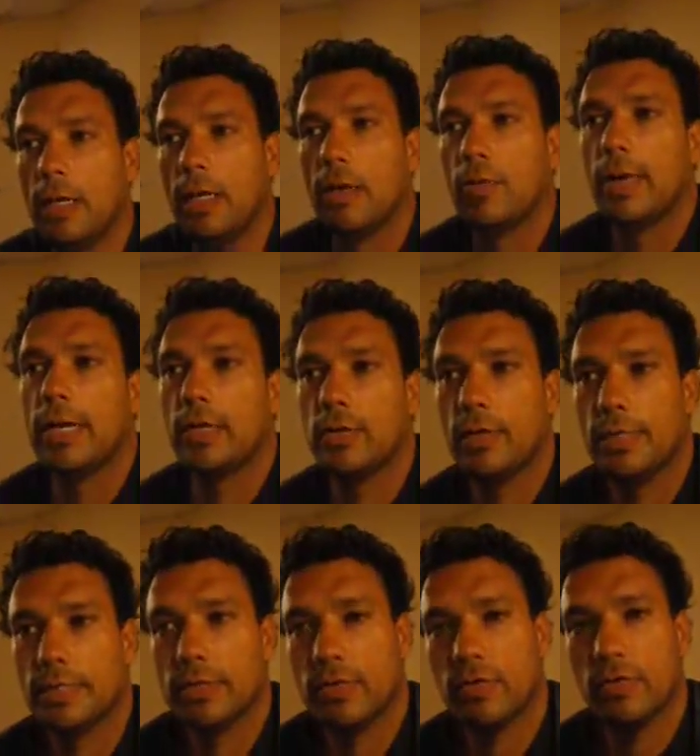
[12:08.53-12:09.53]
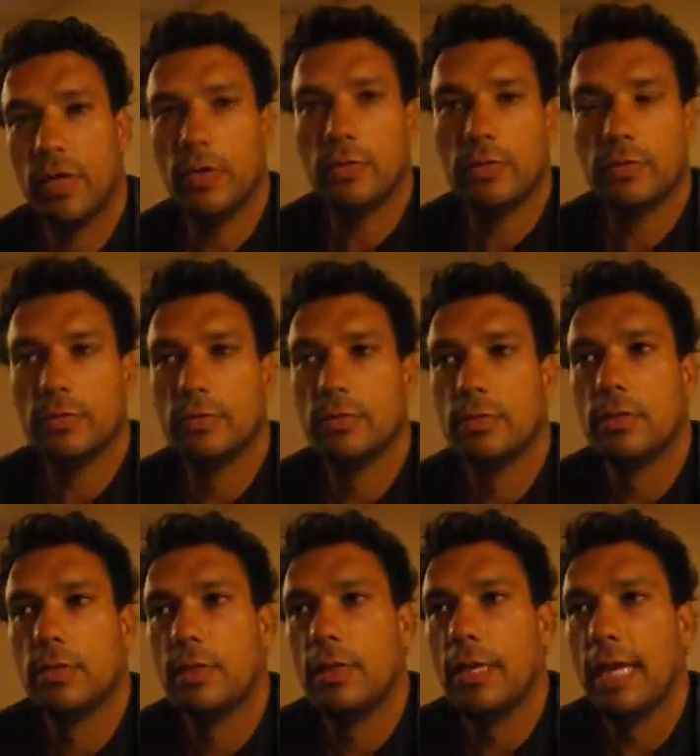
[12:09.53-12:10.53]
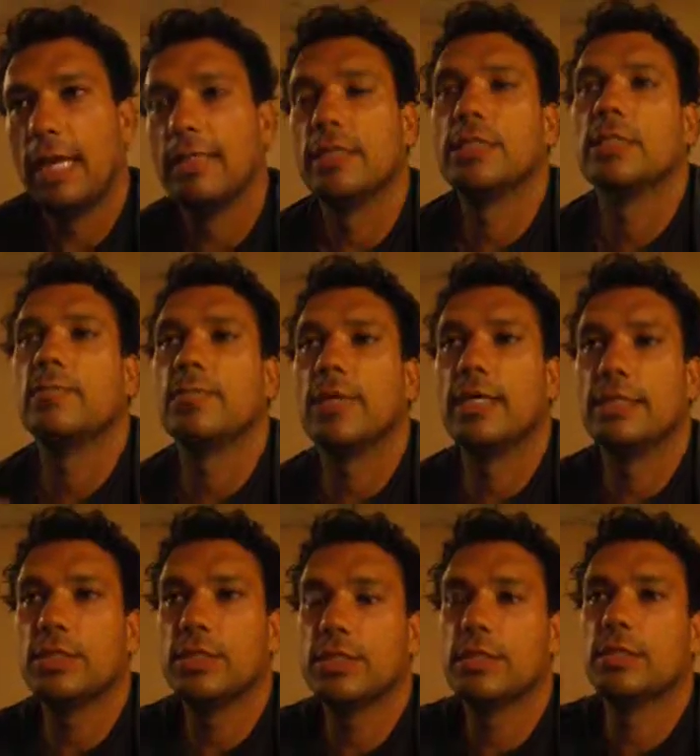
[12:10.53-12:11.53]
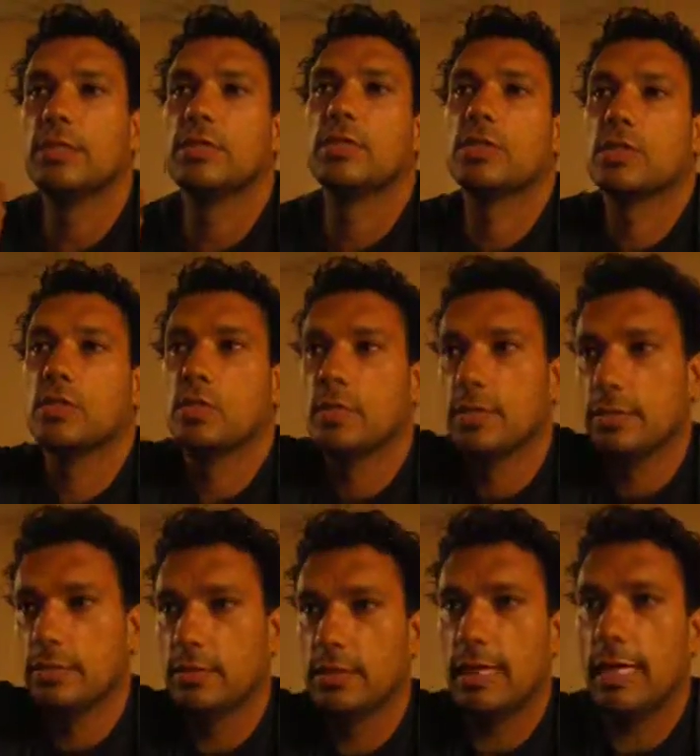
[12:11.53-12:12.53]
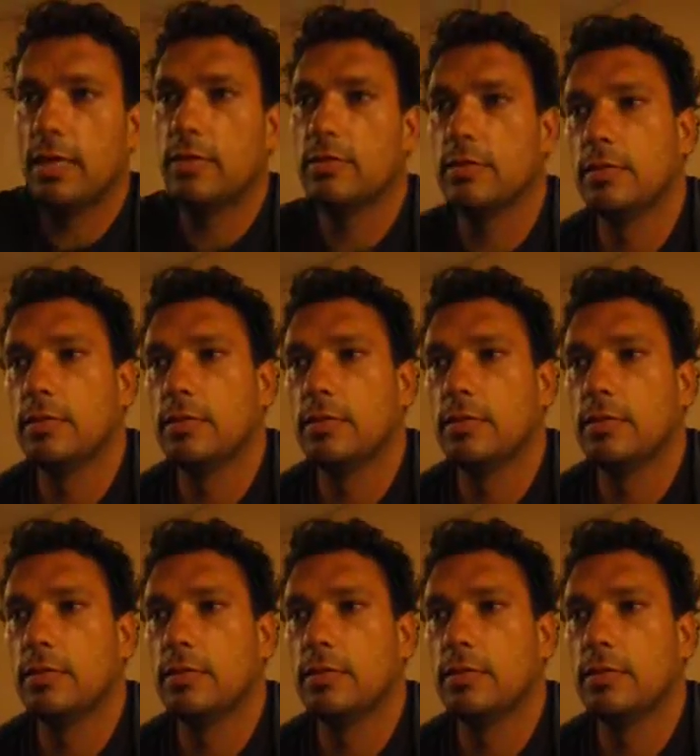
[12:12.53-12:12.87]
right across the throat, and then just blood just squirts out,